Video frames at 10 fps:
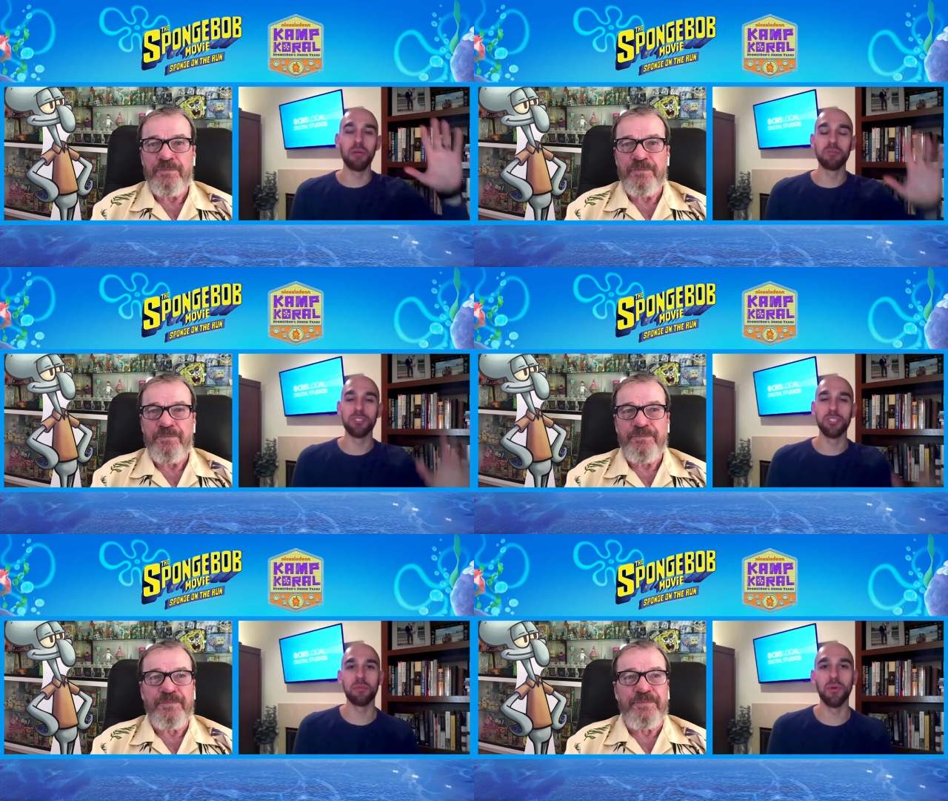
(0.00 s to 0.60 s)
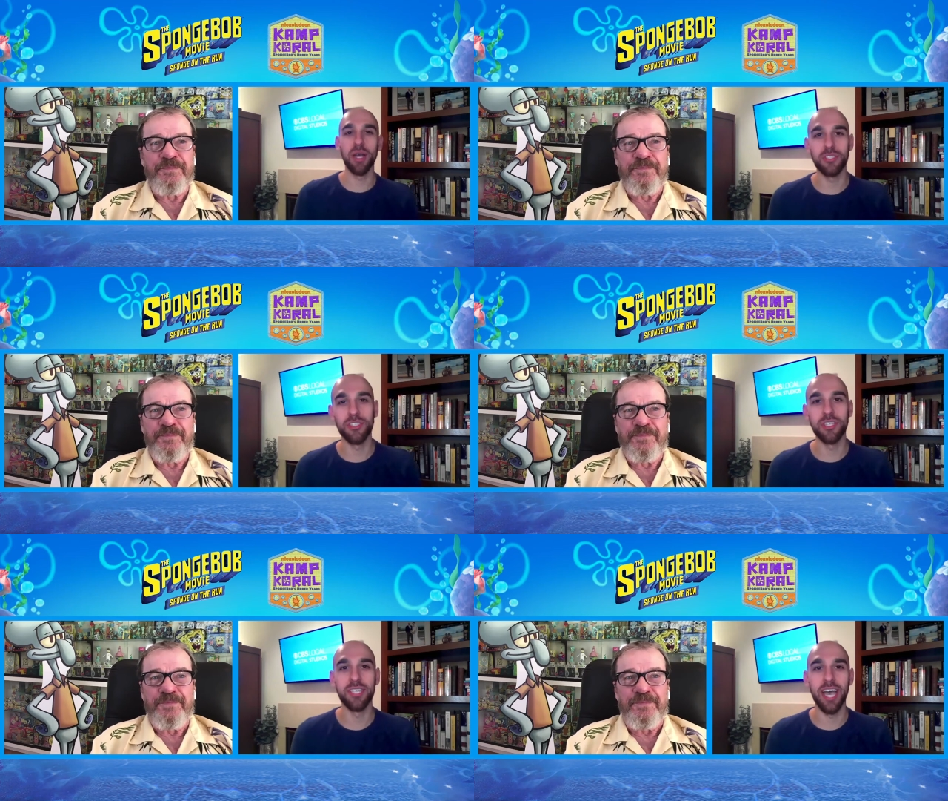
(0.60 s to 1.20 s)
Speaker 1: Hey, what's up? You're
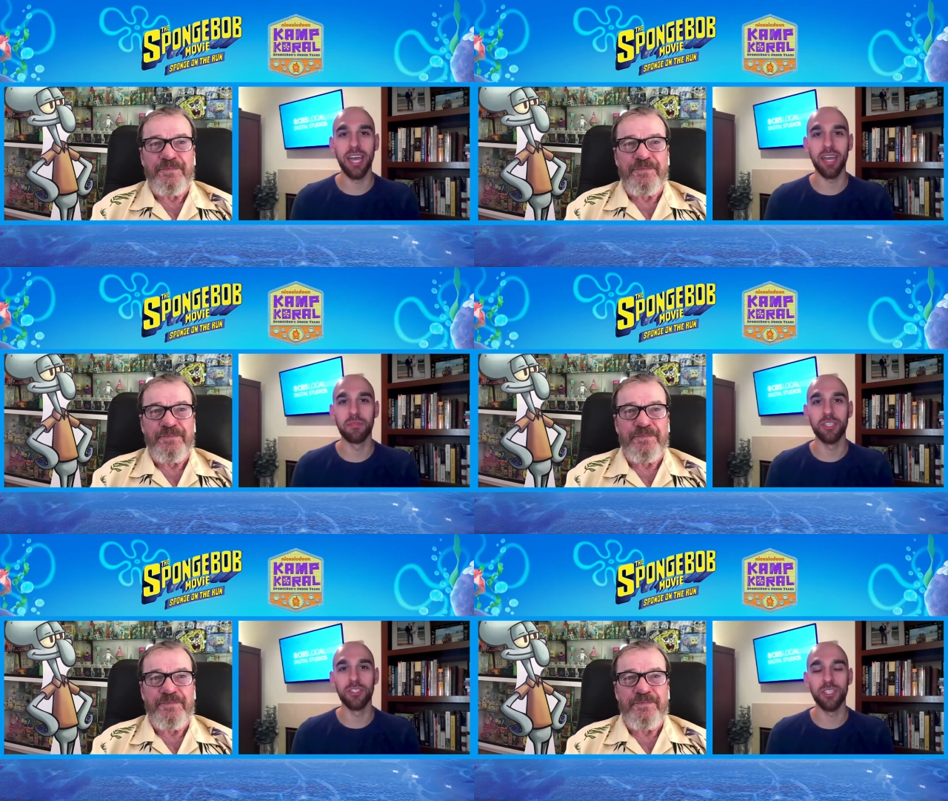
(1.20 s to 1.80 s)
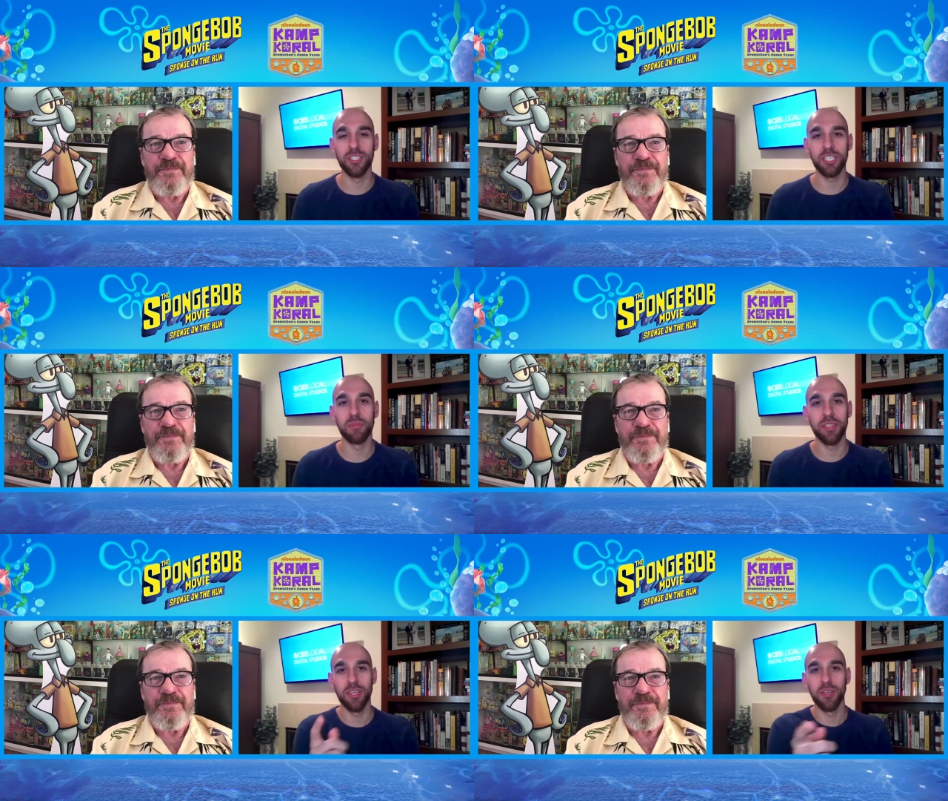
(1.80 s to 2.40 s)
watching Sit Down. I'm DJ
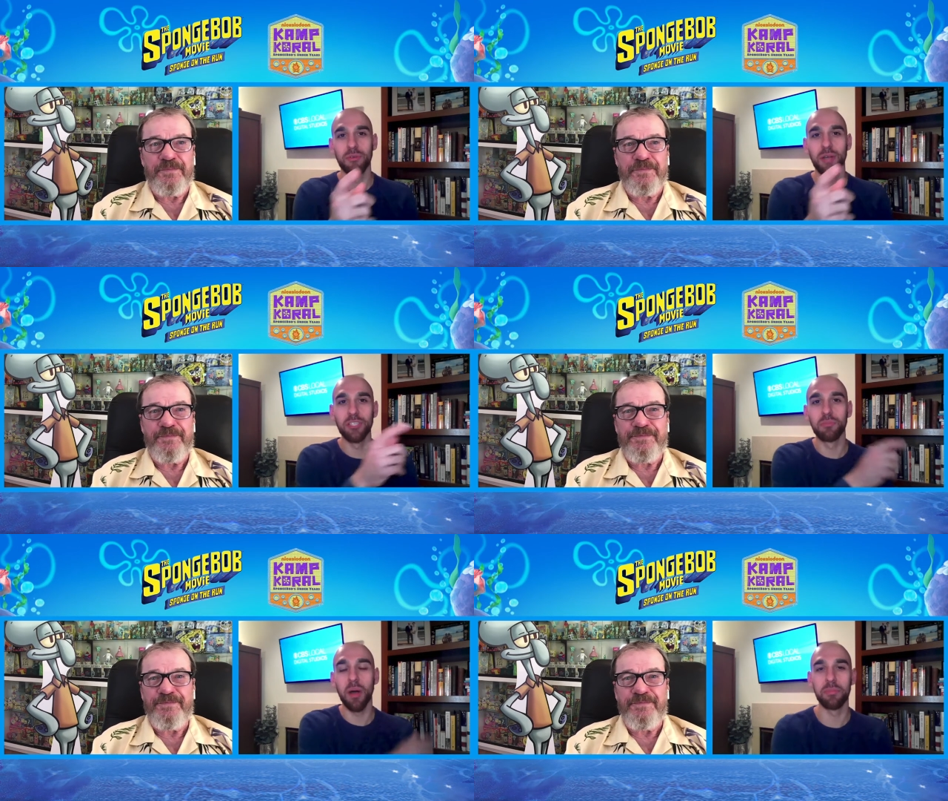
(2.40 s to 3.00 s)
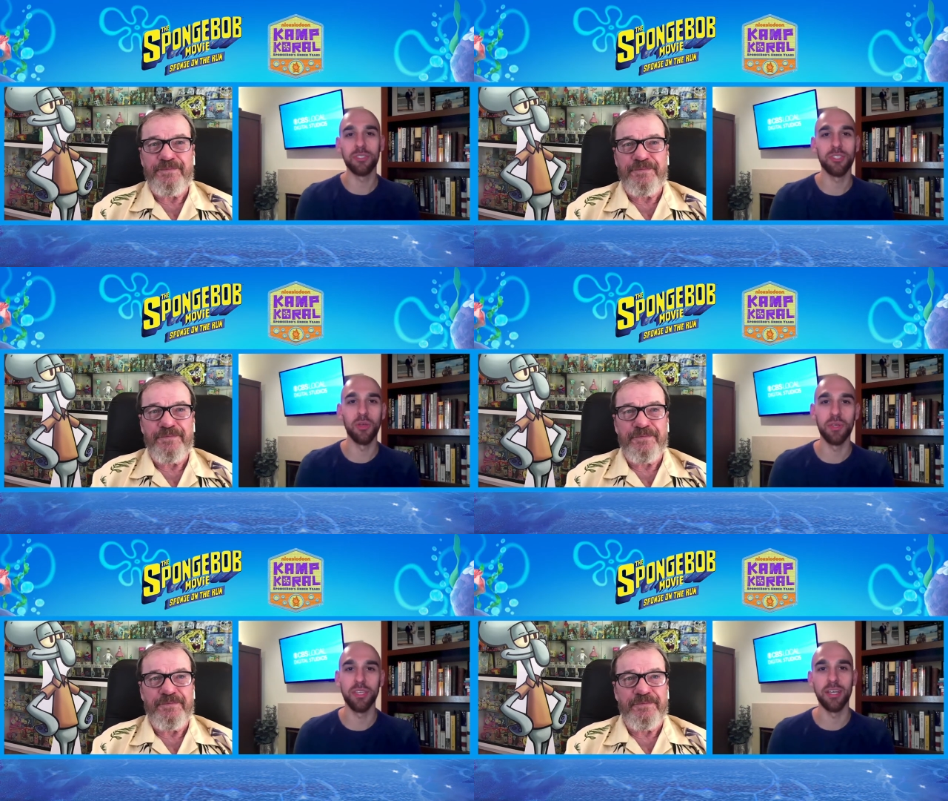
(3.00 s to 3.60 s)
Sixsmith. Rodger
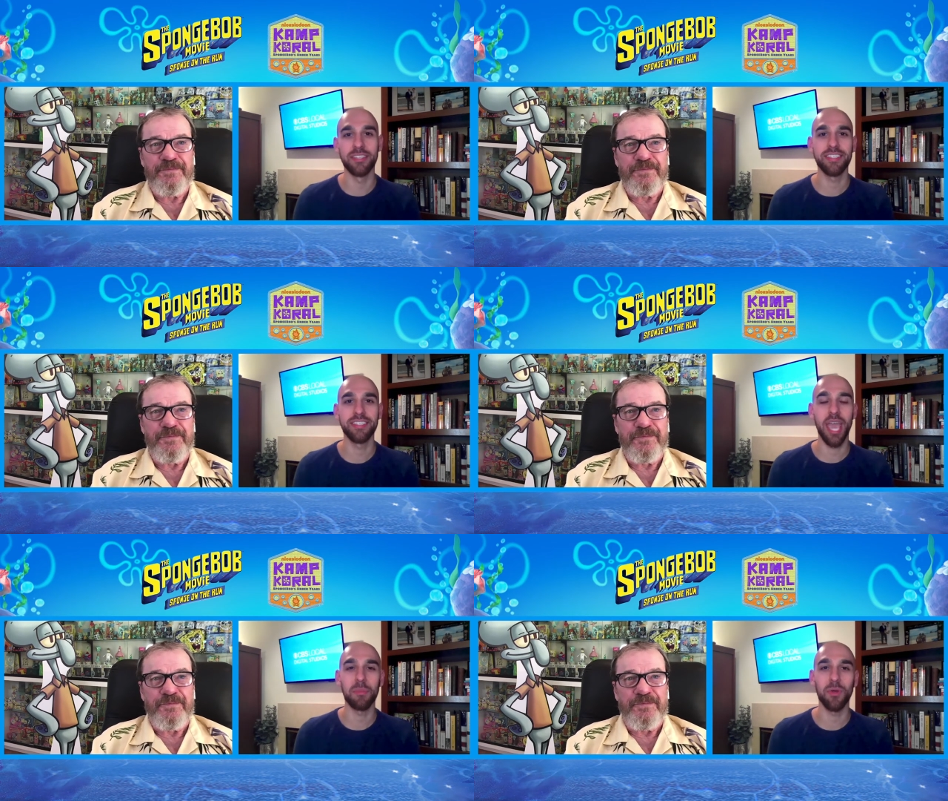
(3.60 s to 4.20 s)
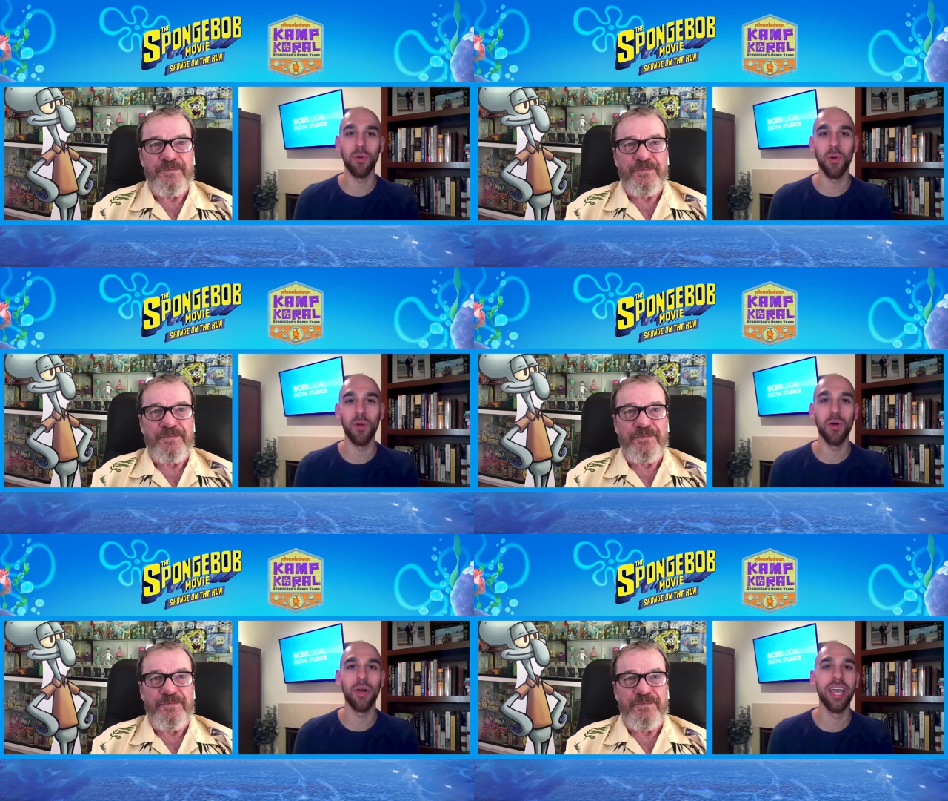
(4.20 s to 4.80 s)
Bumpass here with us. Kamp
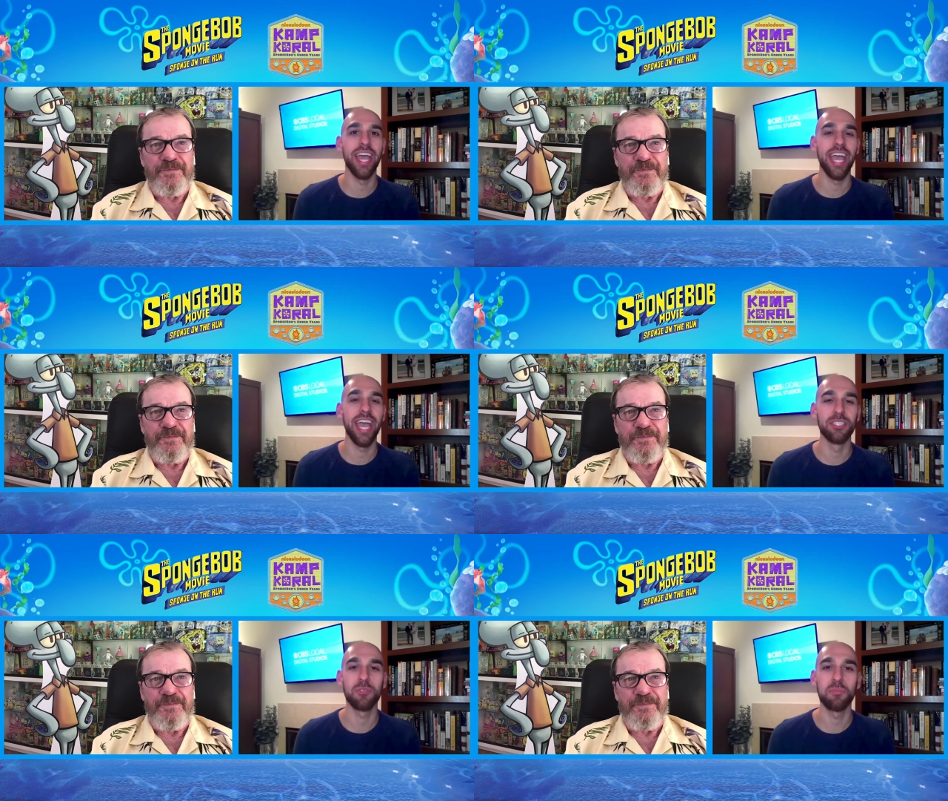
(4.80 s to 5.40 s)
Koral and